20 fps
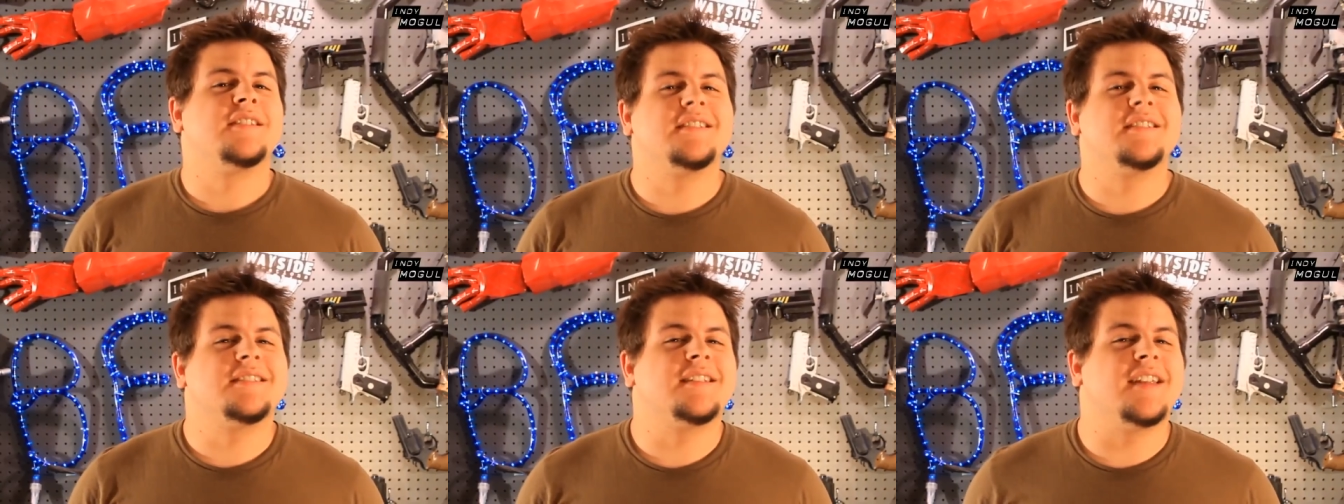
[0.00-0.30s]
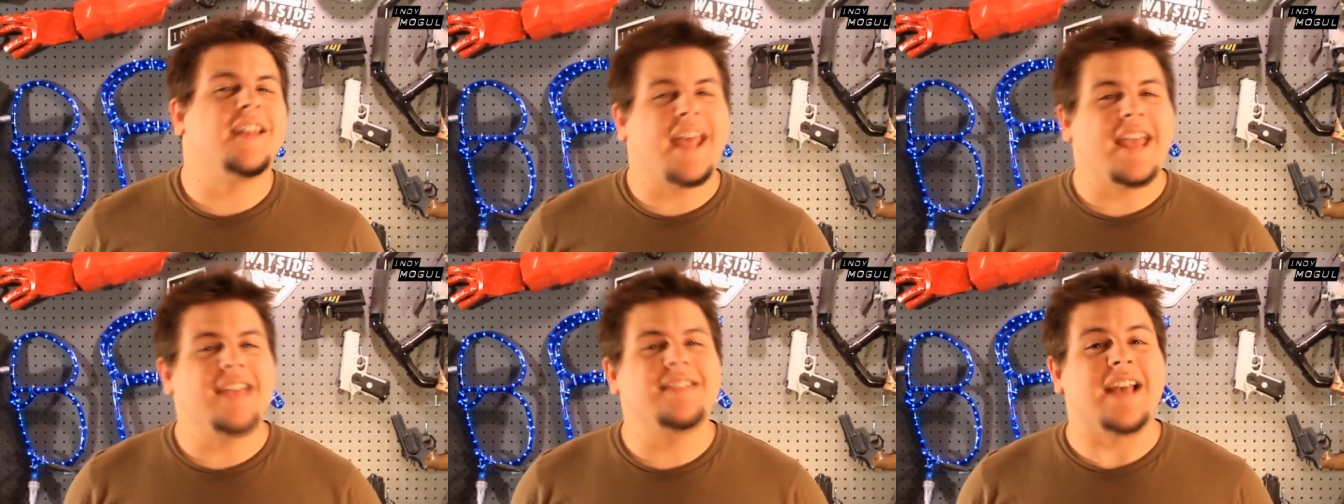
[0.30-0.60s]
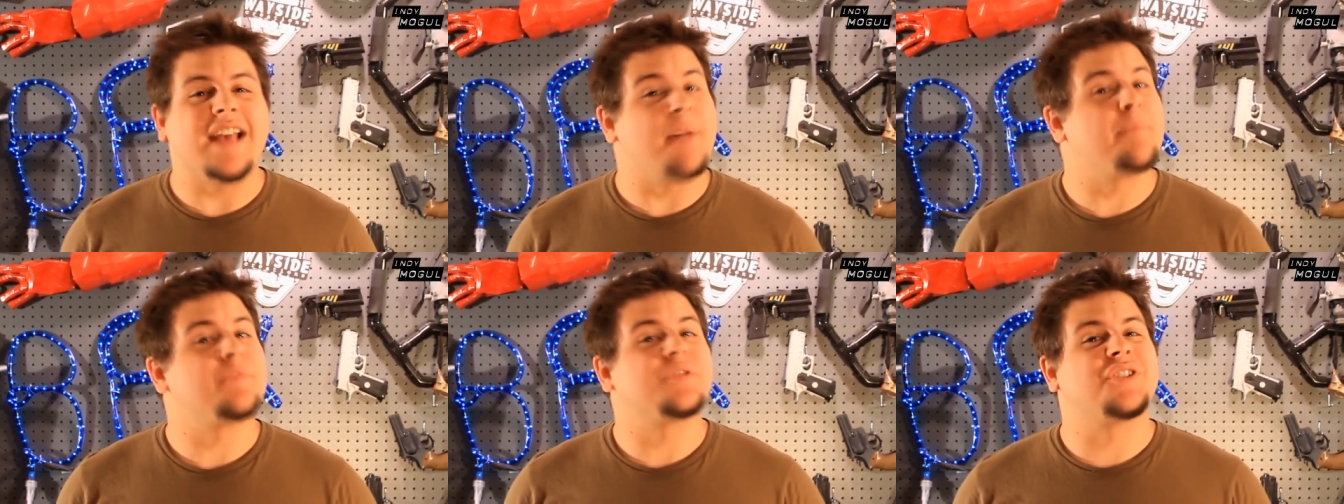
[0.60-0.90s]
Since
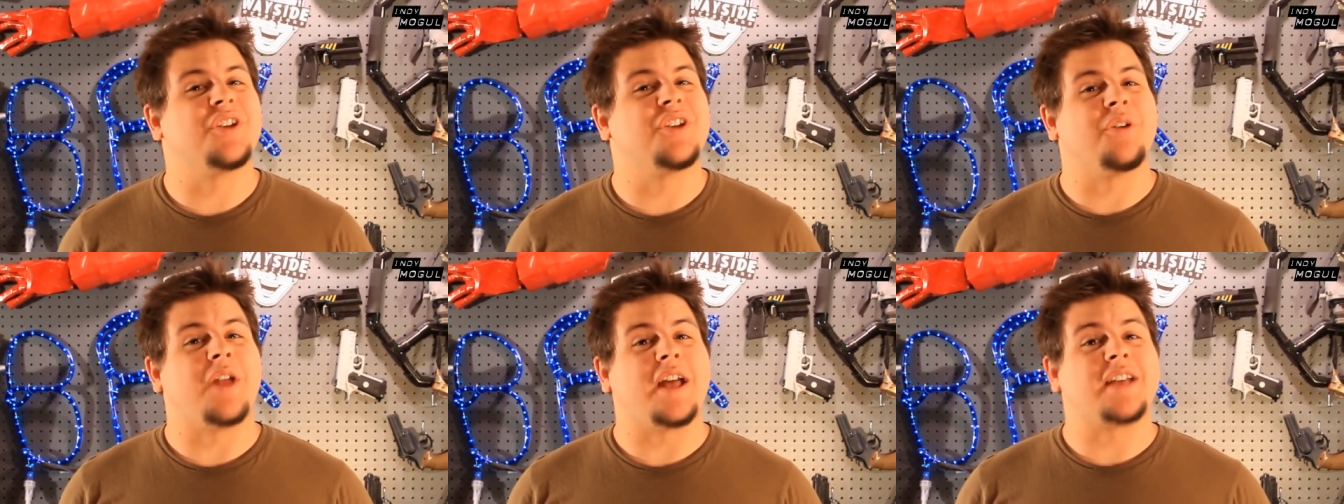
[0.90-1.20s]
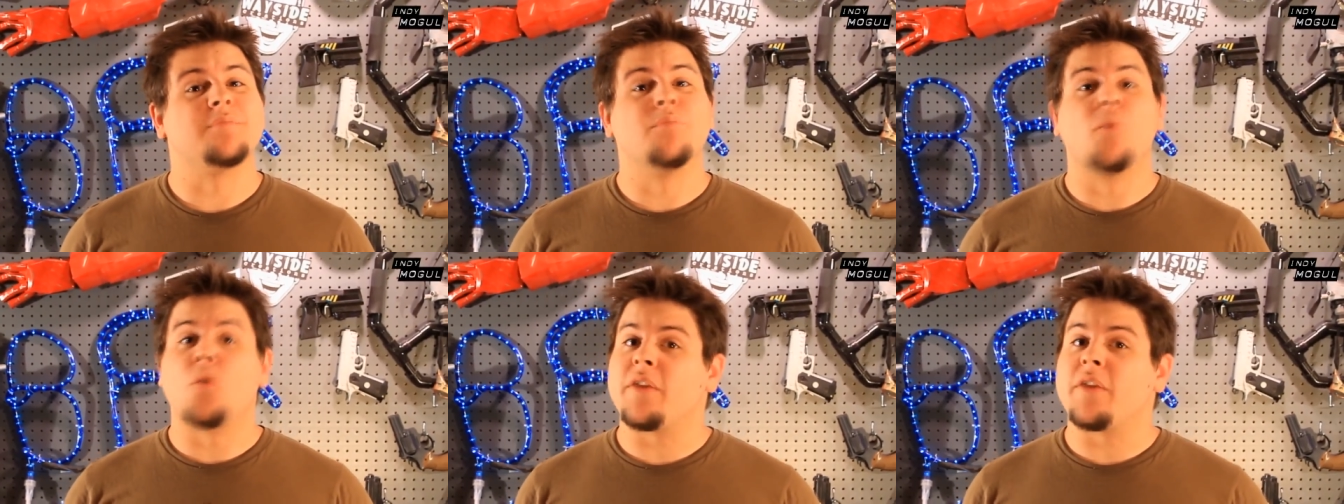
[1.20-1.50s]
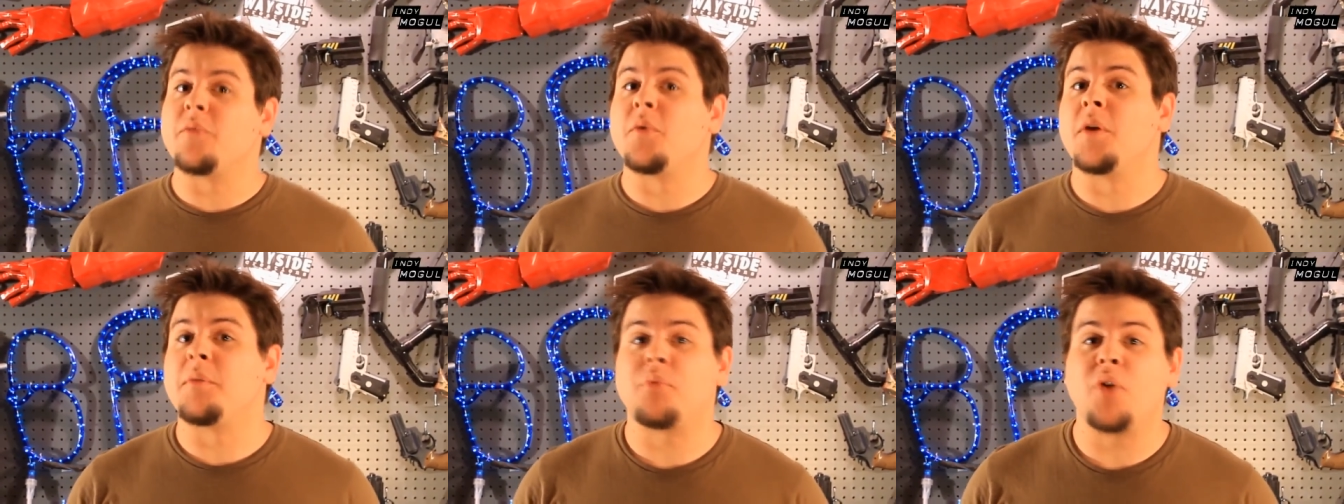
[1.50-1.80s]
today's episode has
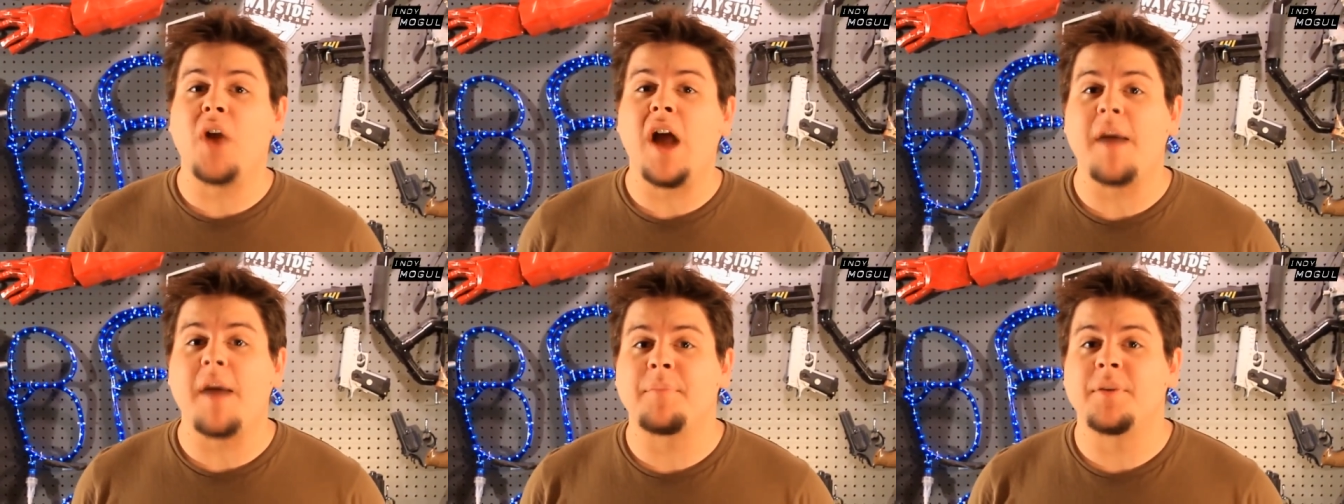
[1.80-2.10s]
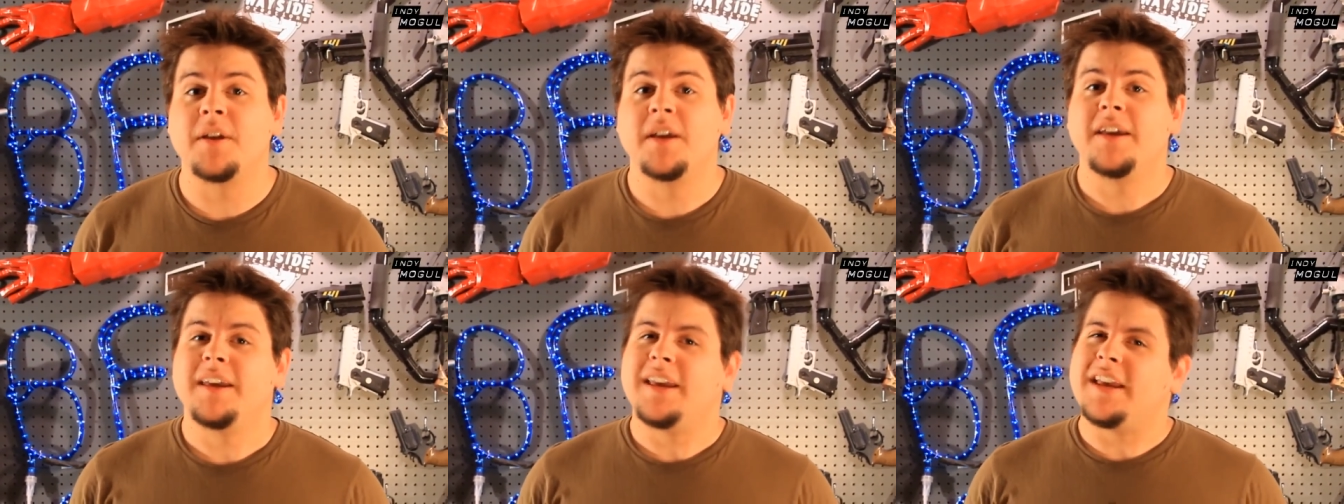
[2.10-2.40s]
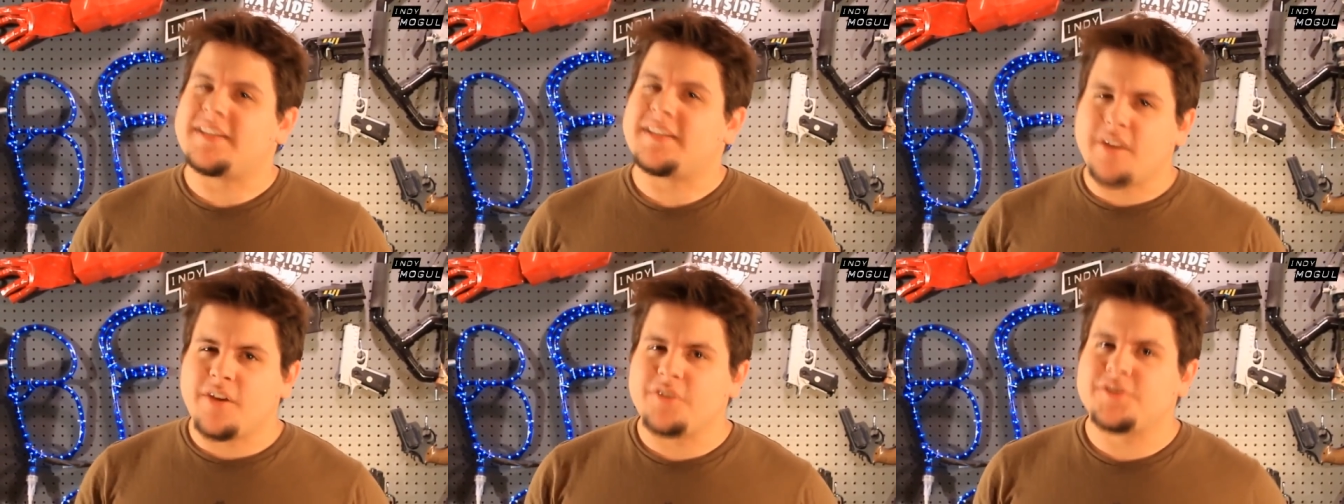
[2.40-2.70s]
more than one prop,
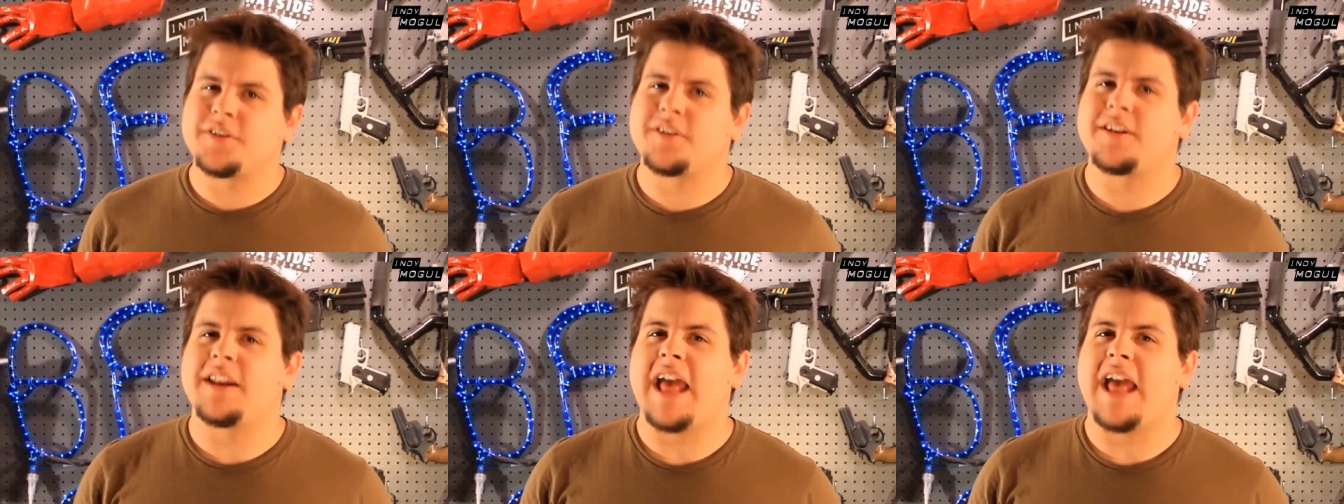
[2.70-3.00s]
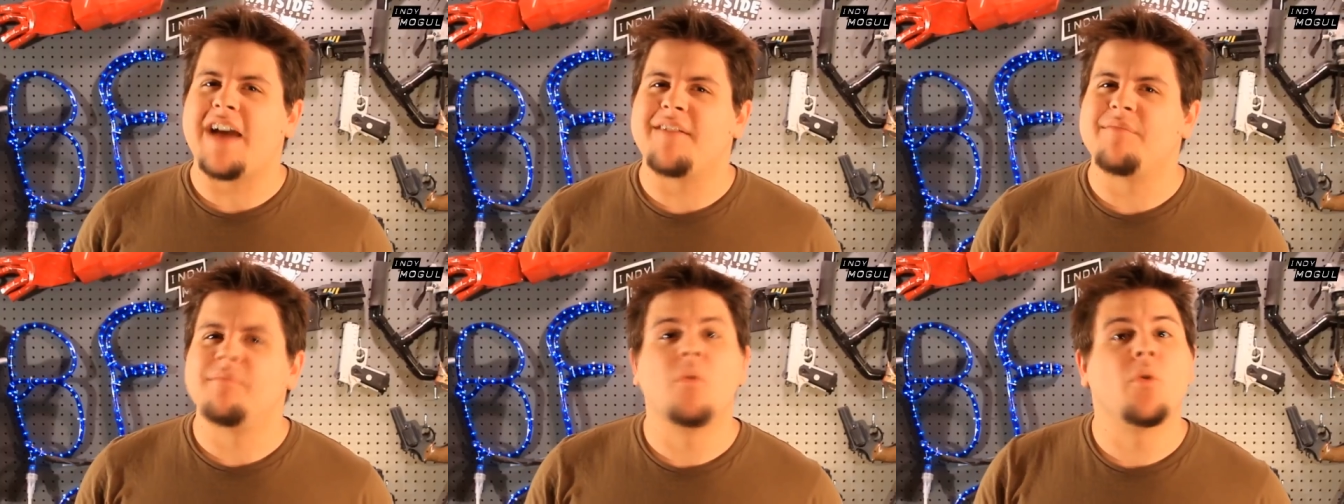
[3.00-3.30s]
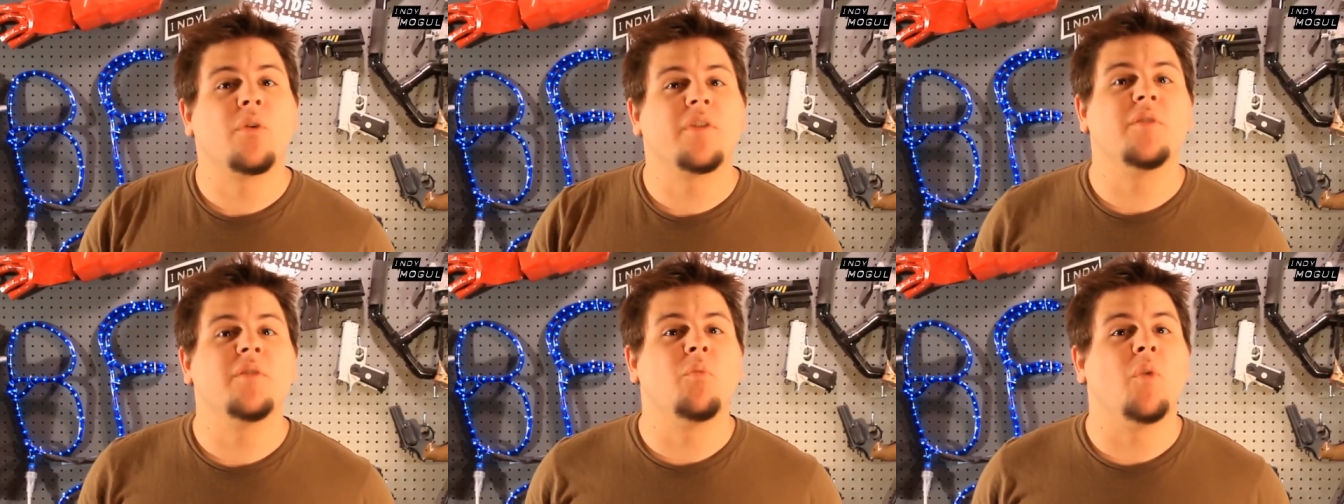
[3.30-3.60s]
it's also going to have
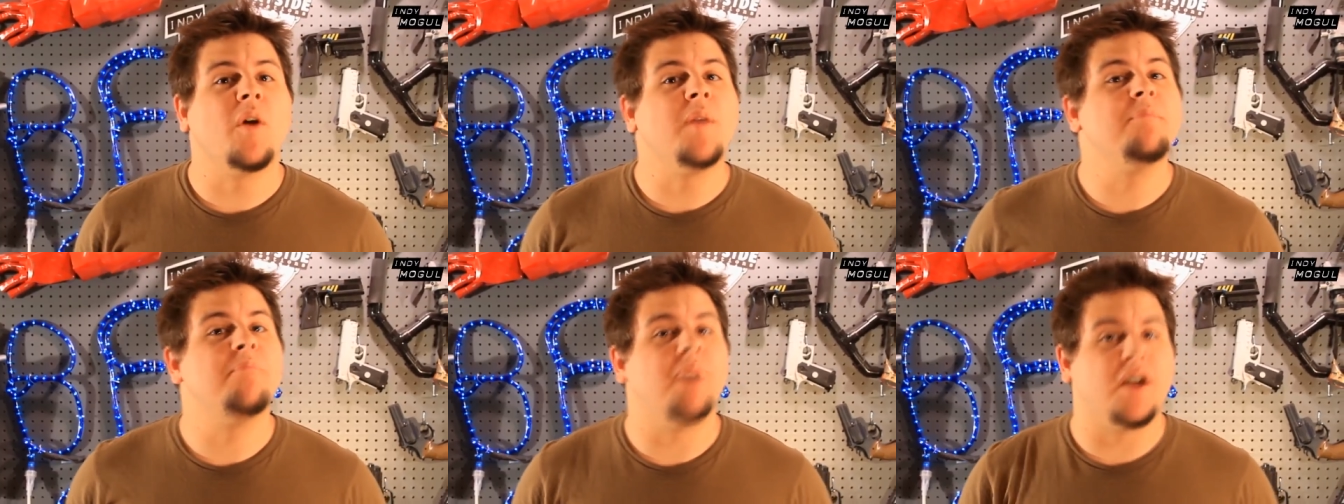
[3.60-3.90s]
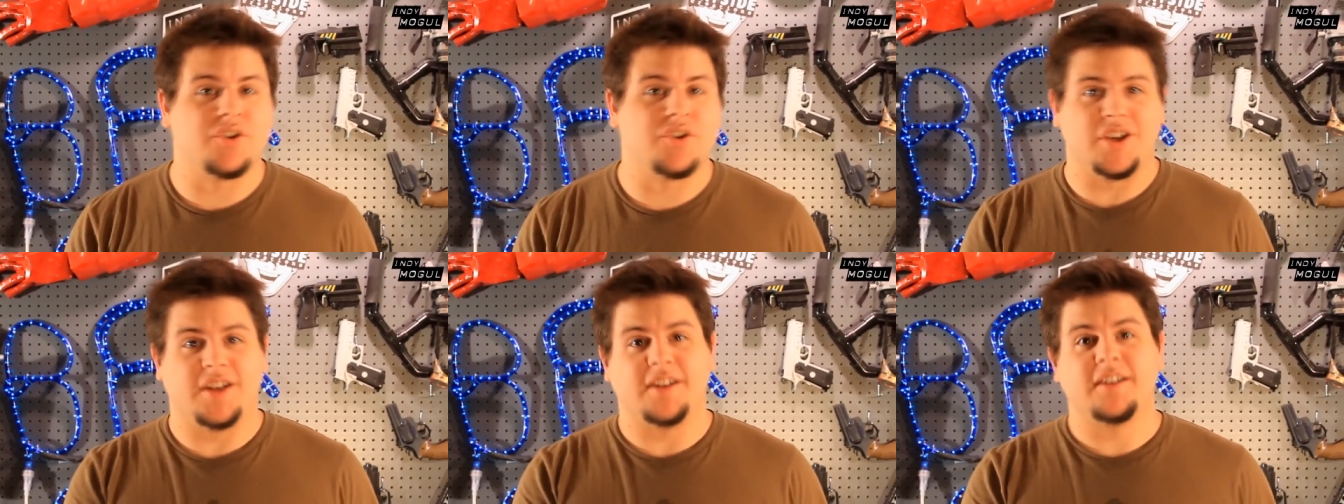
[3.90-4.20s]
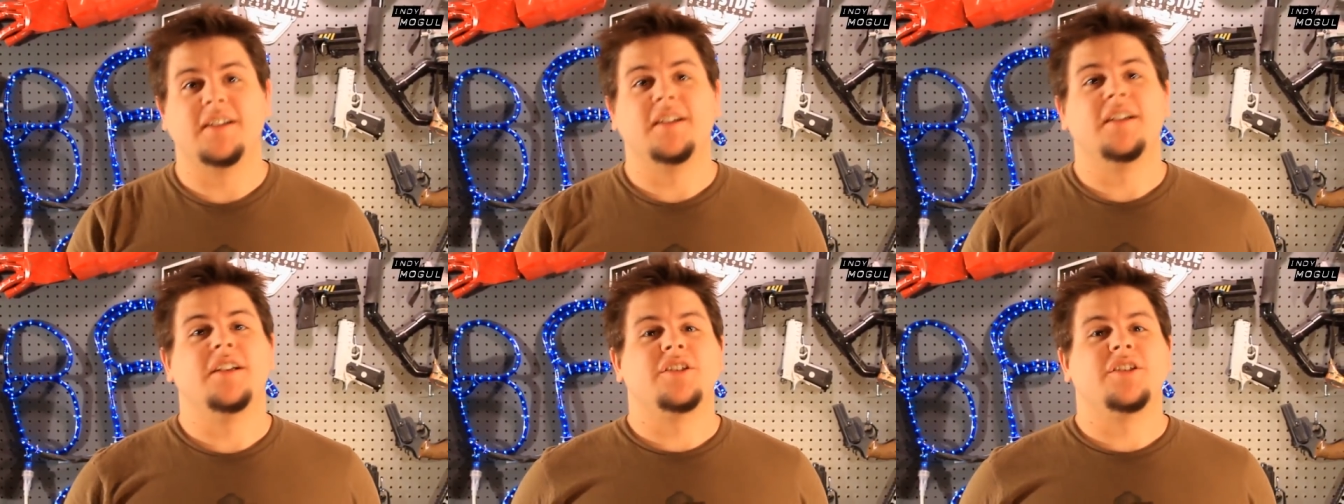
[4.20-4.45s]
more than one budget.